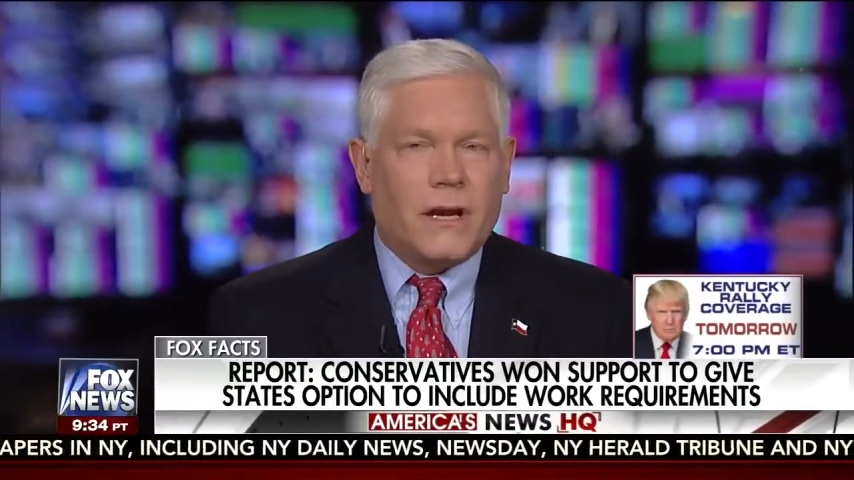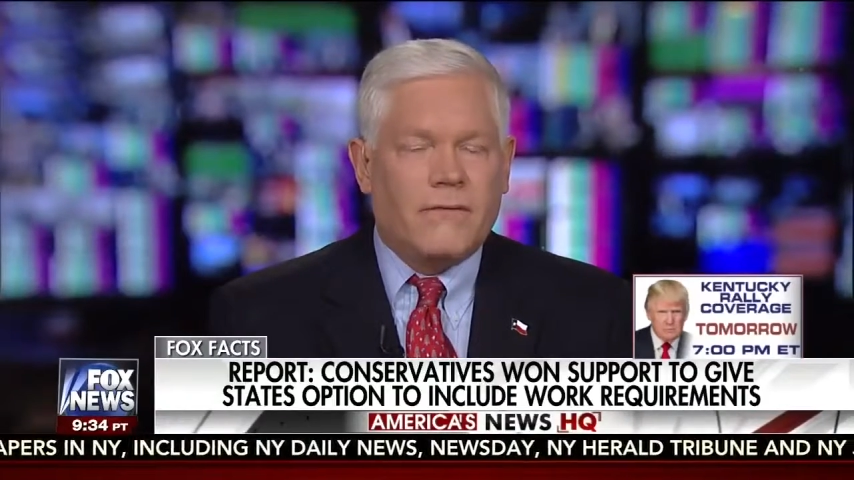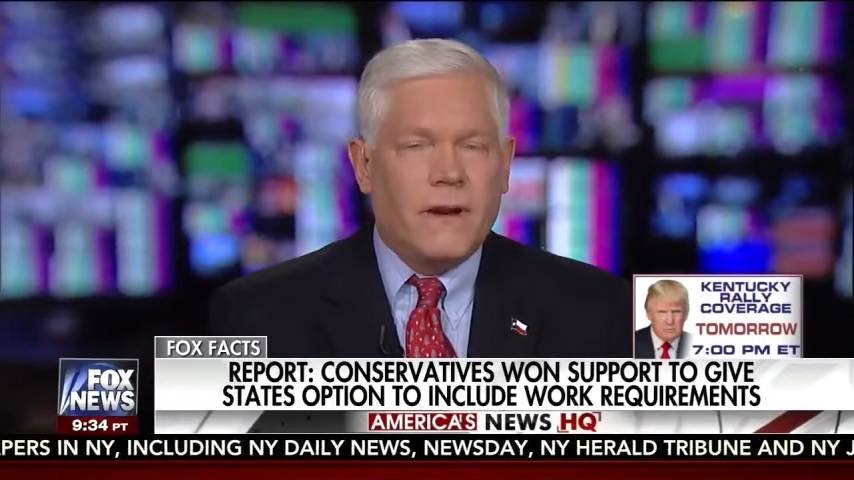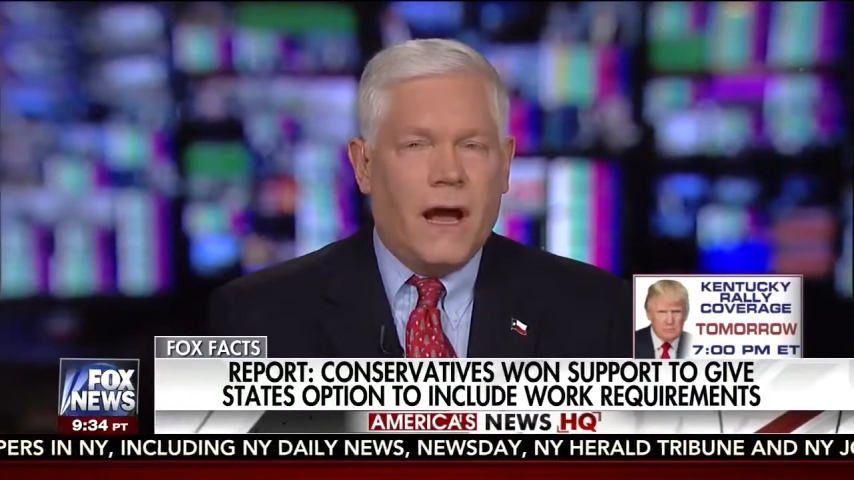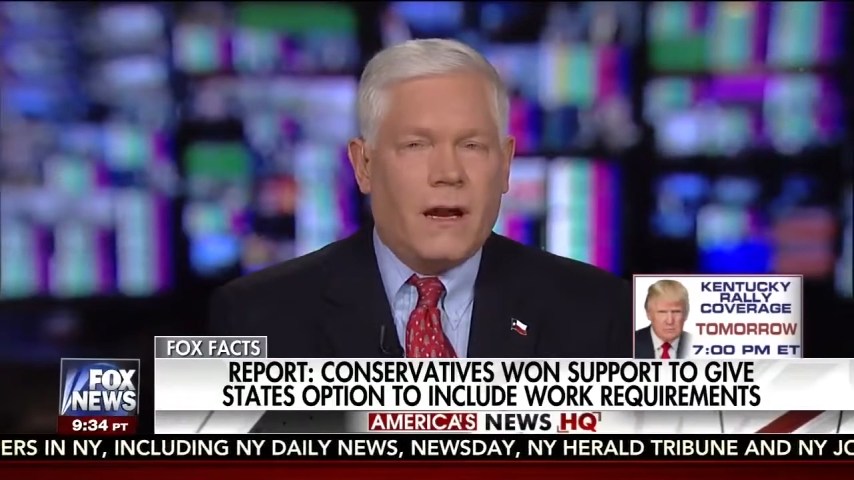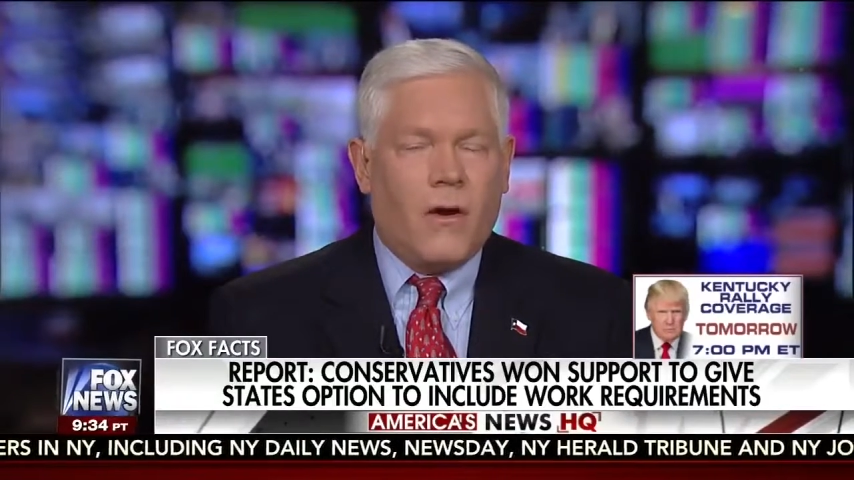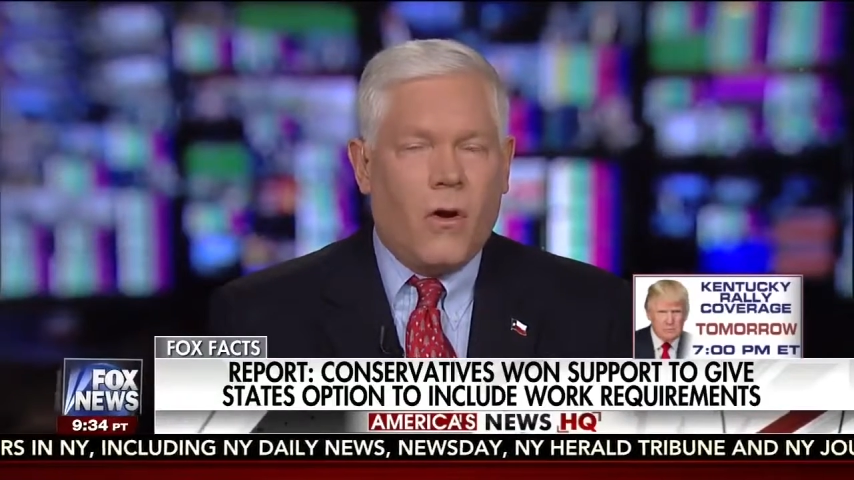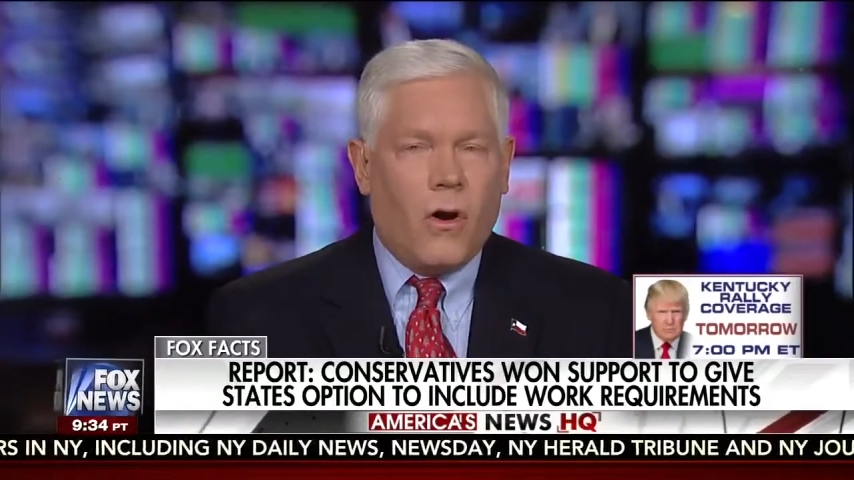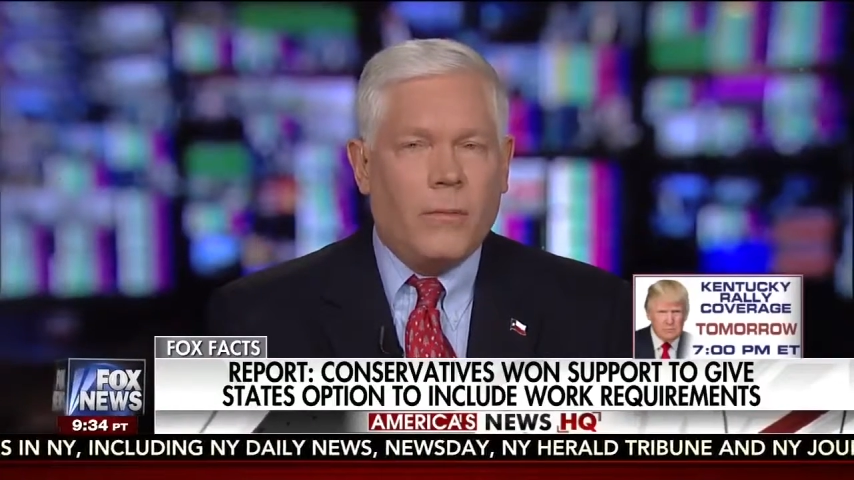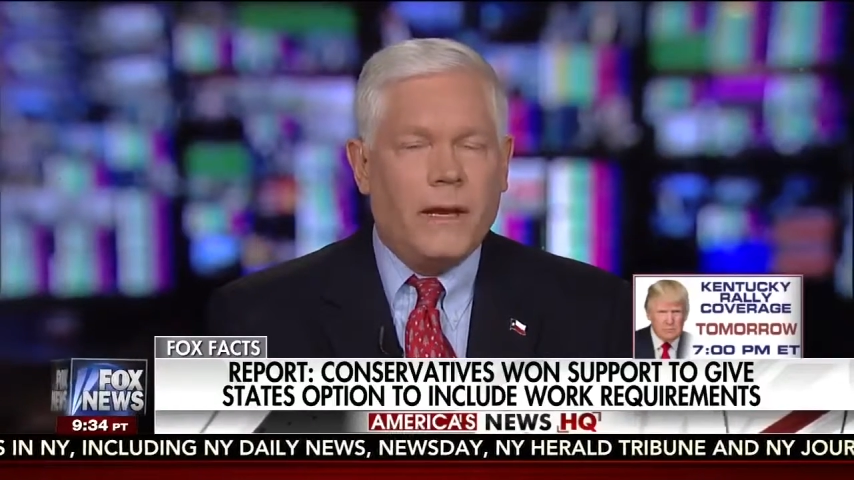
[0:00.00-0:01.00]
of not
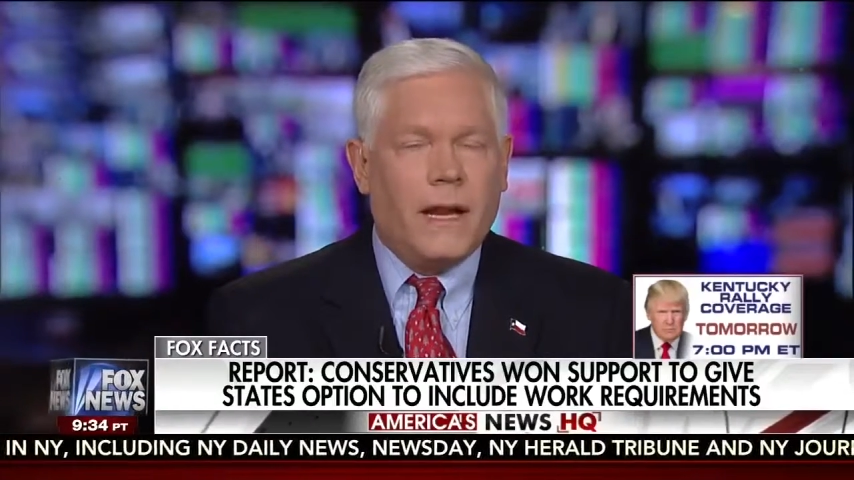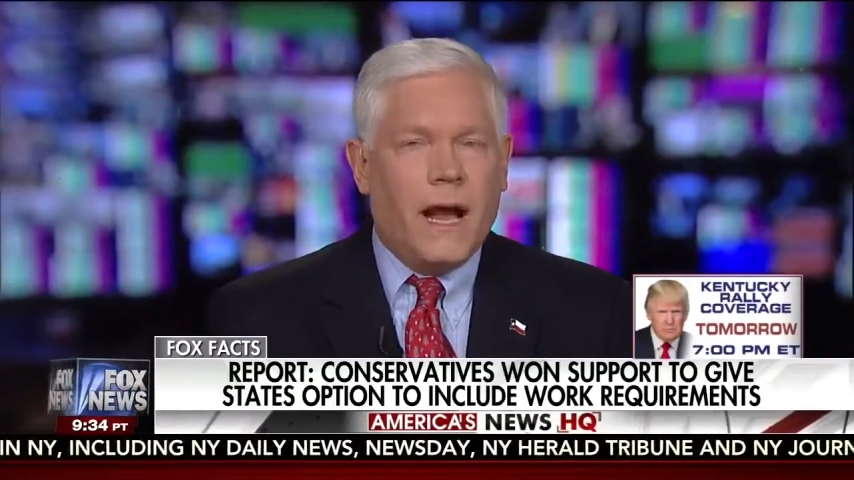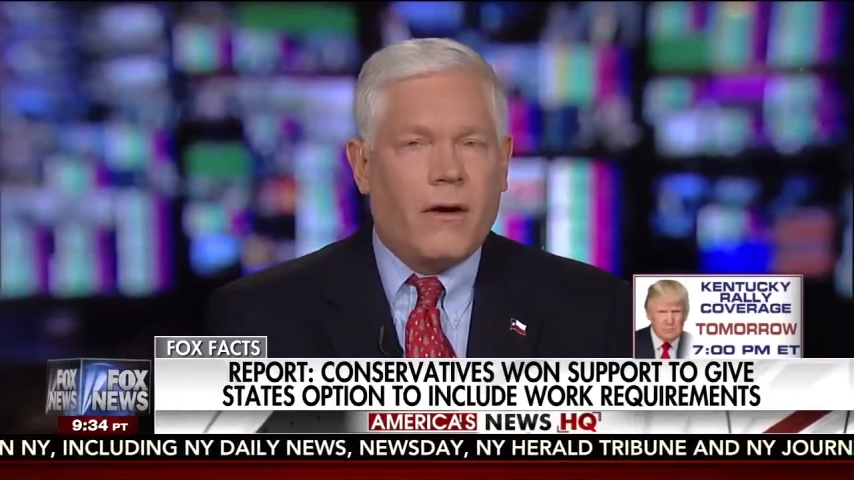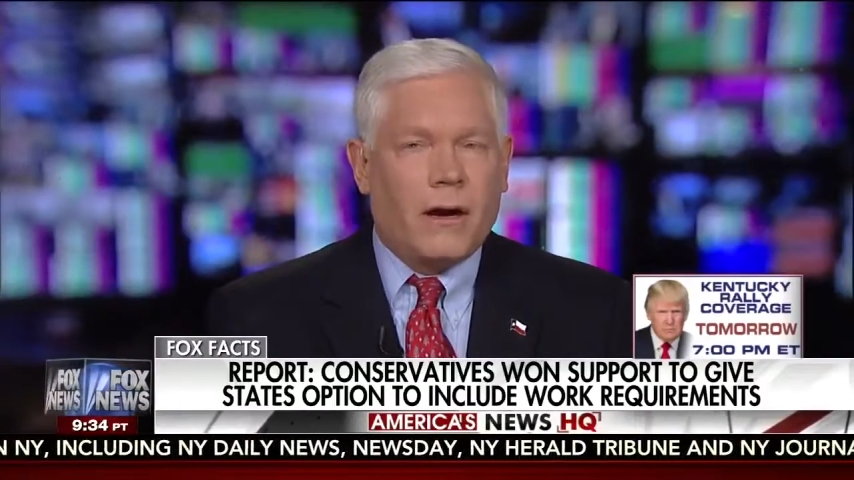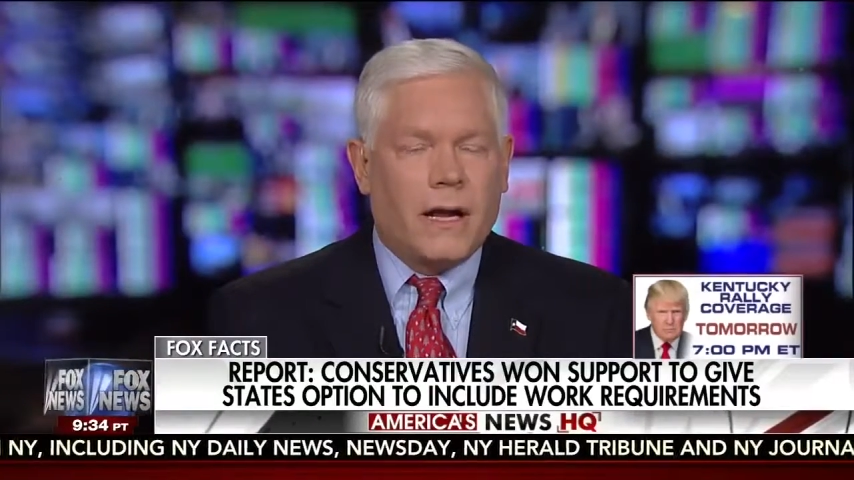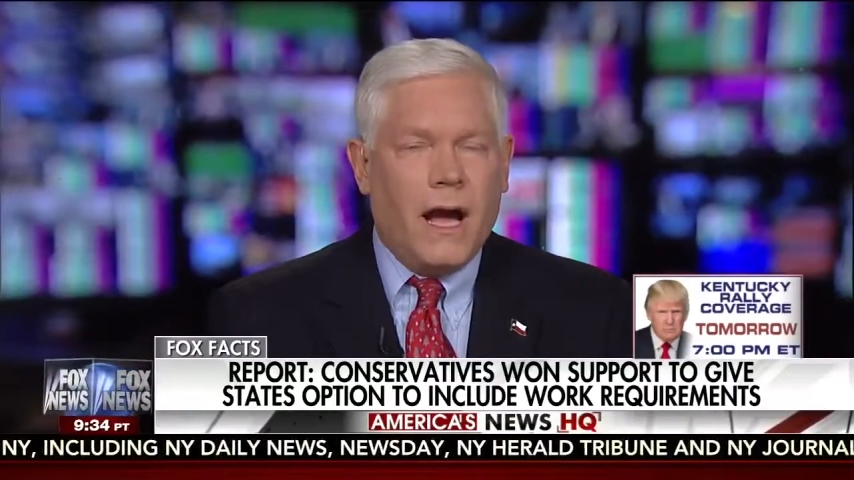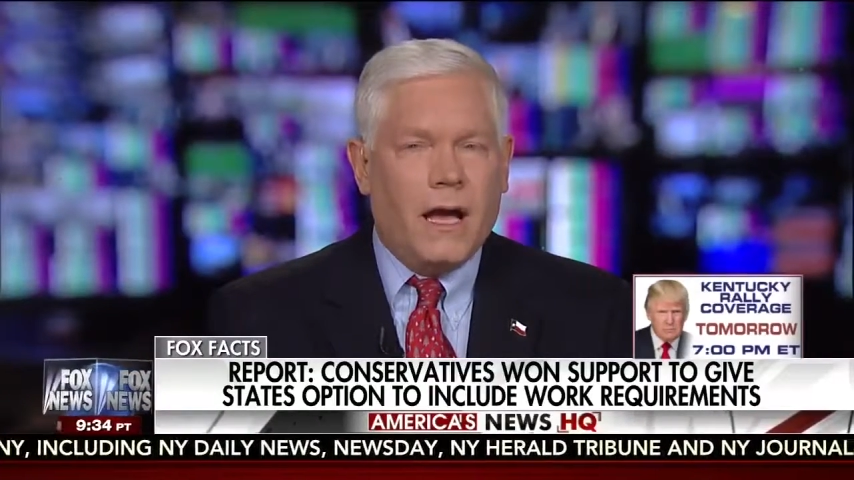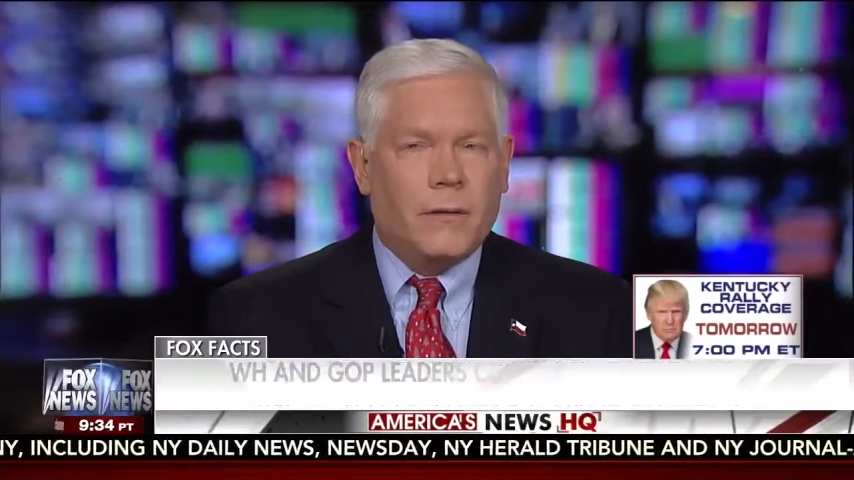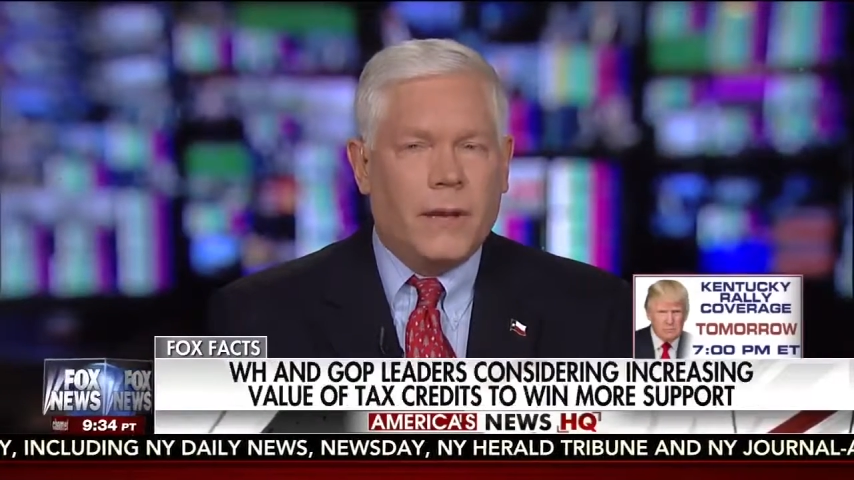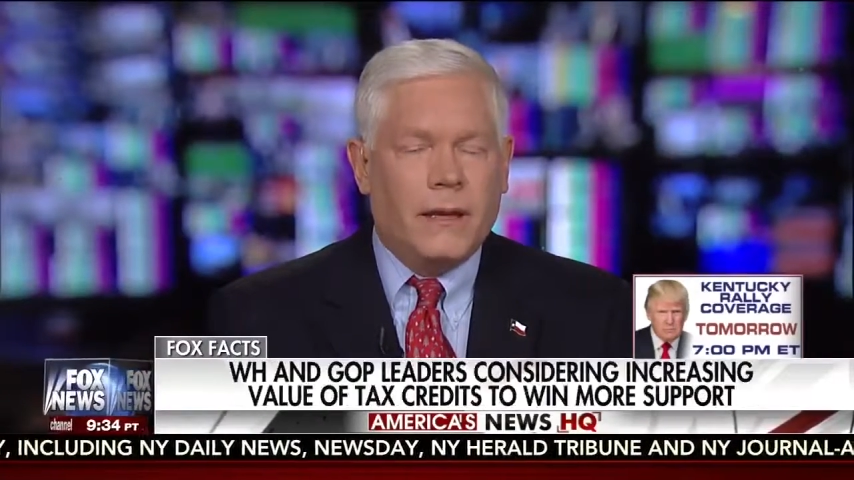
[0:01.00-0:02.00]
harming our
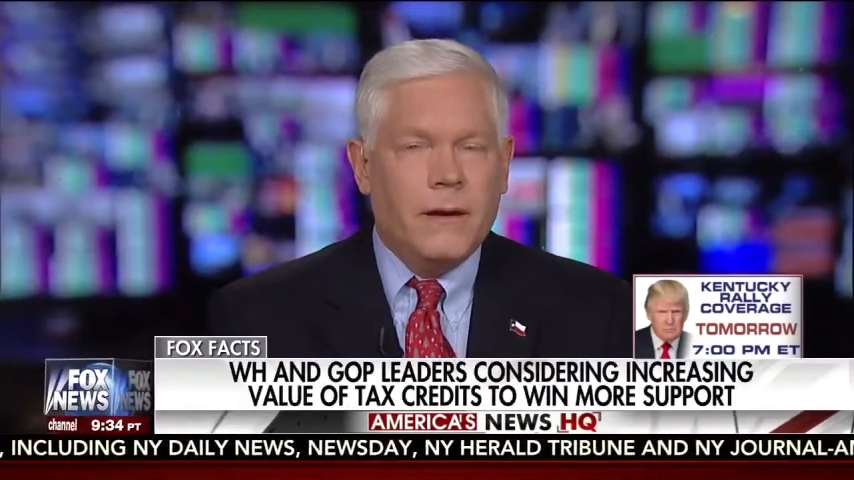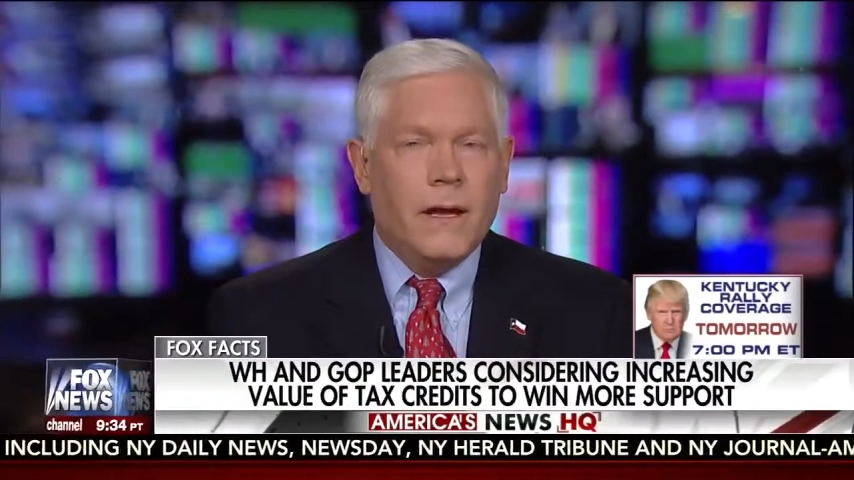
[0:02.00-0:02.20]
economy,